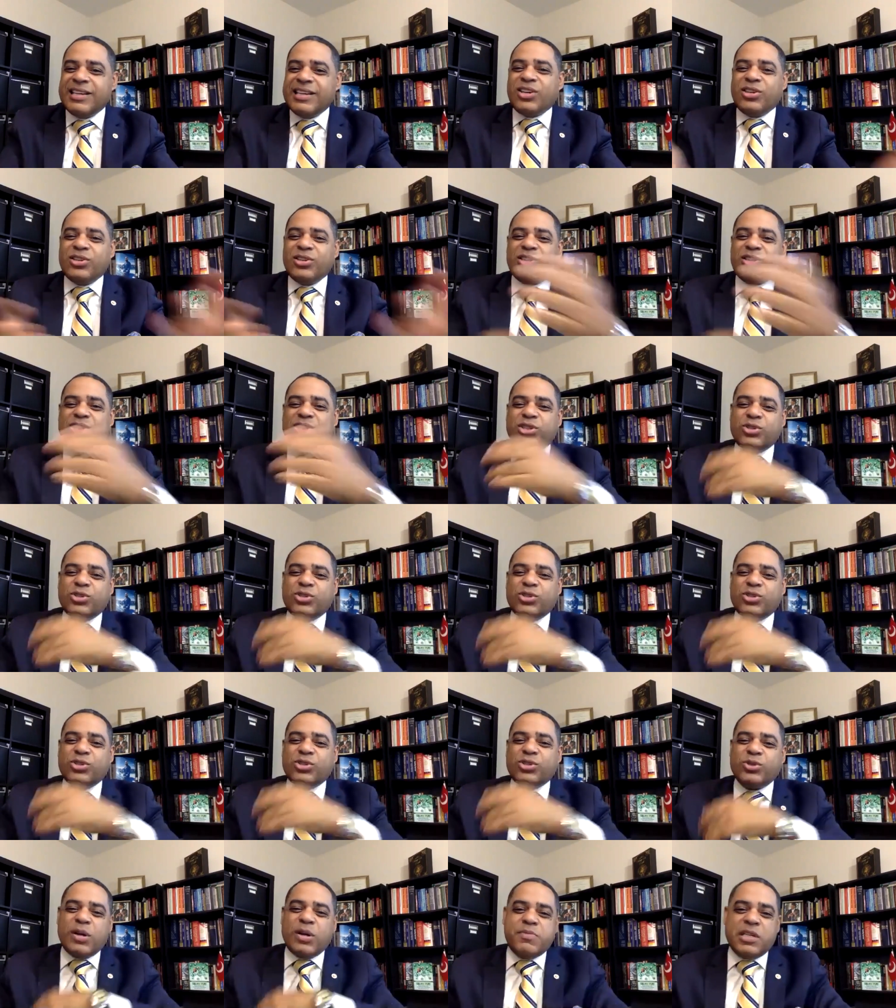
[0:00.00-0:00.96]
And so the
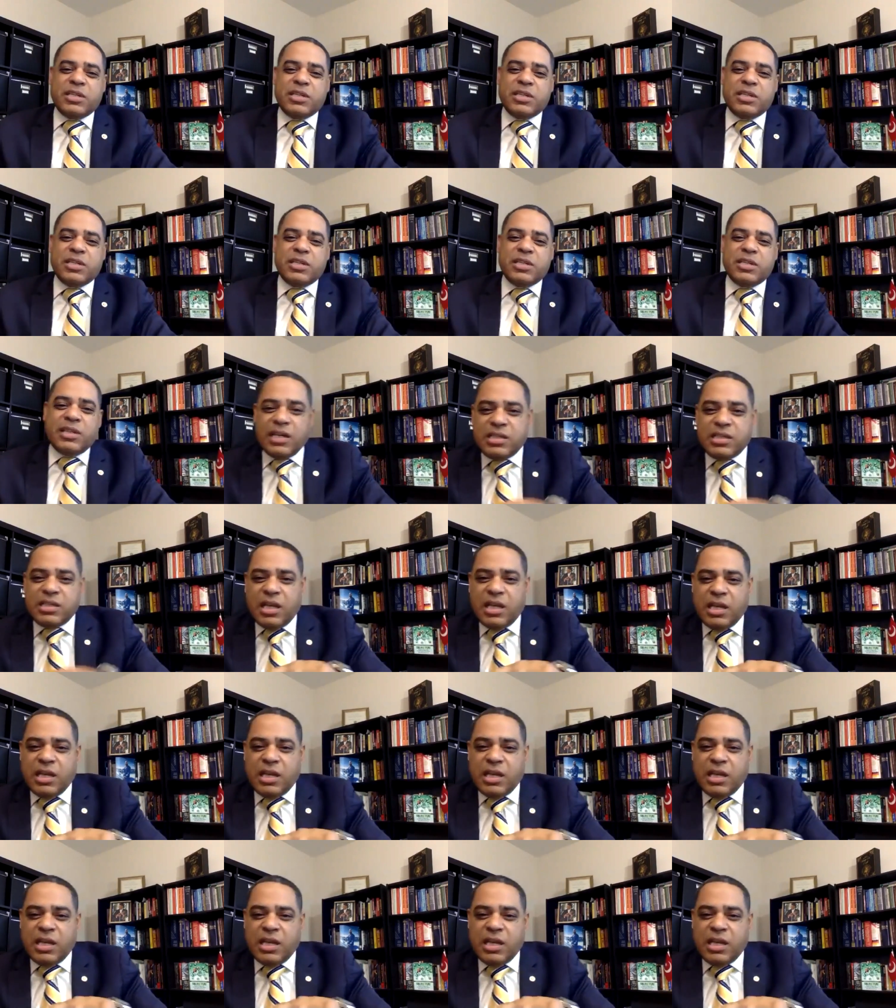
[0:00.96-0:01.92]
scripture says
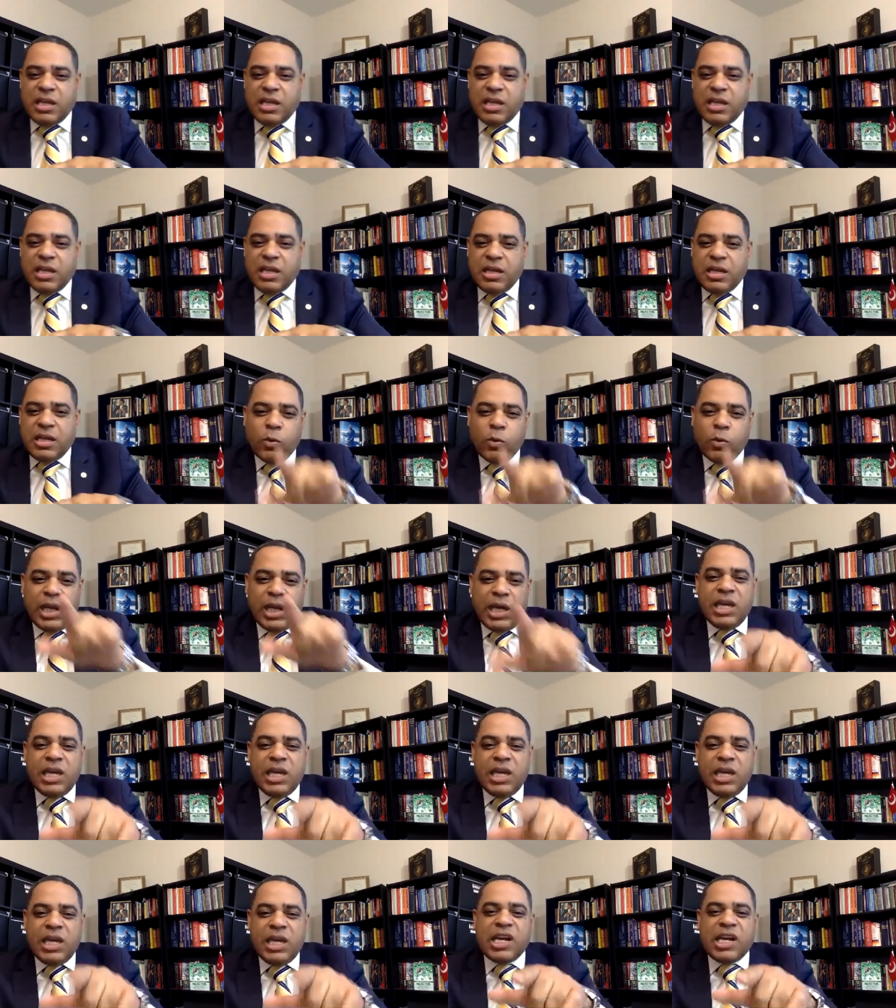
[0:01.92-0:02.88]
that when
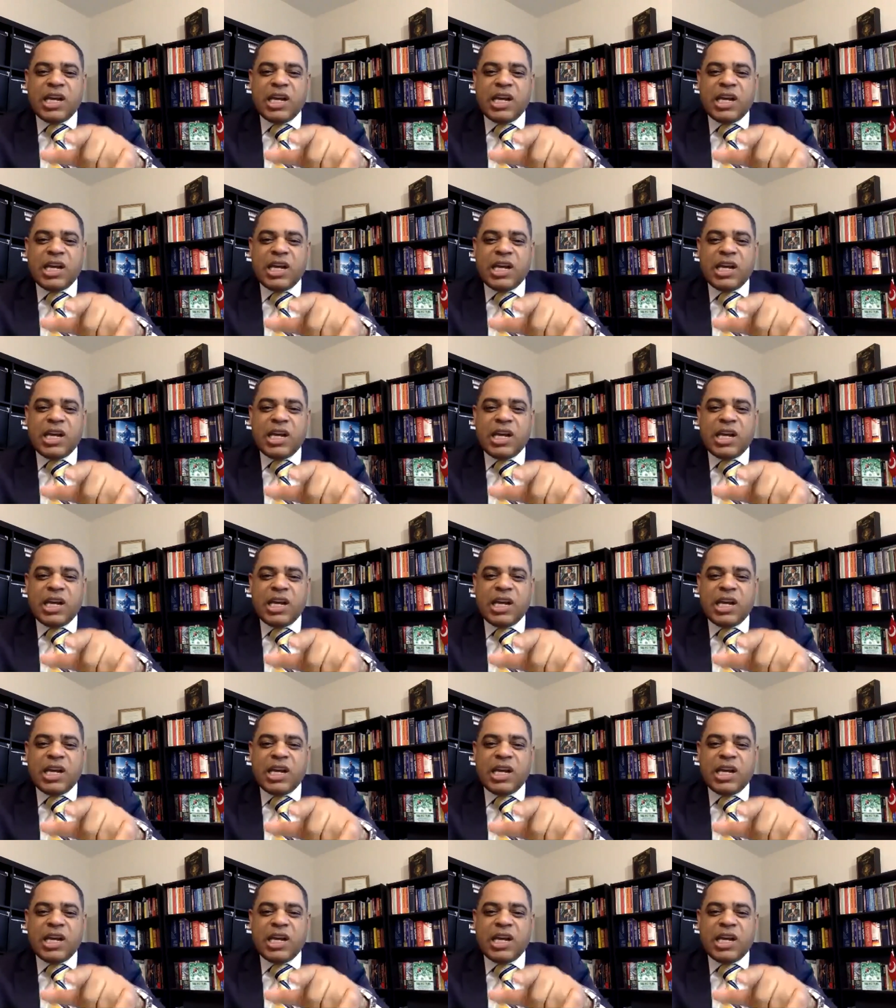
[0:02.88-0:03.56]
he comes,